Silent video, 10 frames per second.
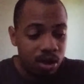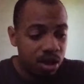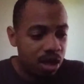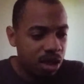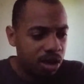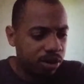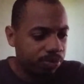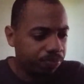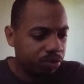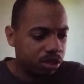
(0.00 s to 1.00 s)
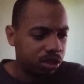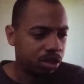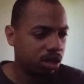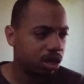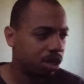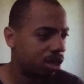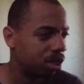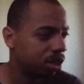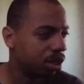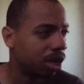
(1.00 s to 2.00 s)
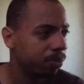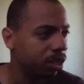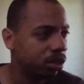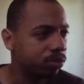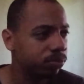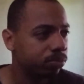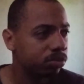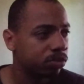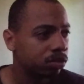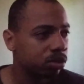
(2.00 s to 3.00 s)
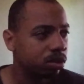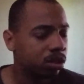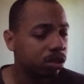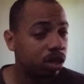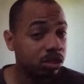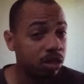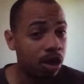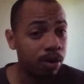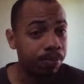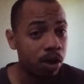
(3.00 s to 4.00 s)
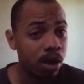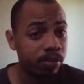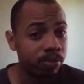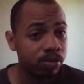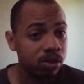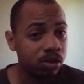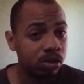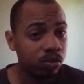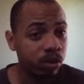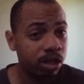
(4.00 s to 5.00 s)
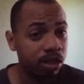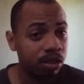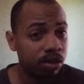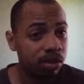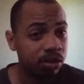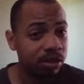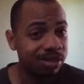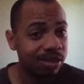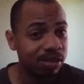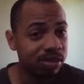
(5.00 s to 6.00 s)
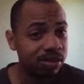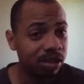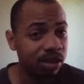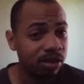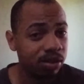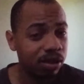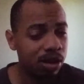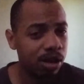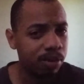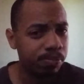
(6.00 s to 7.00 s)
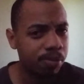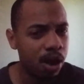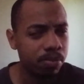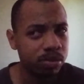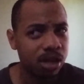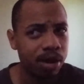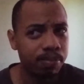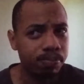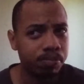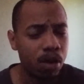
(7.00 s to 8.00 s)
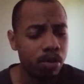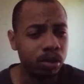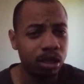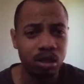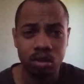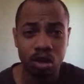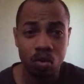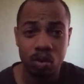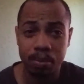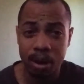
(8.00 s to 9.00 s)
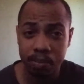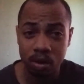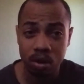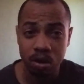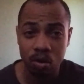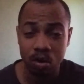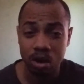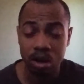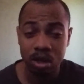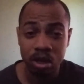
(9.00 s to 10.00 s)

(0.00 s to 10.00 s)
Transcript: And, I mean, there's a lot of problems with this DLC. Problems that I probably either don't remember, or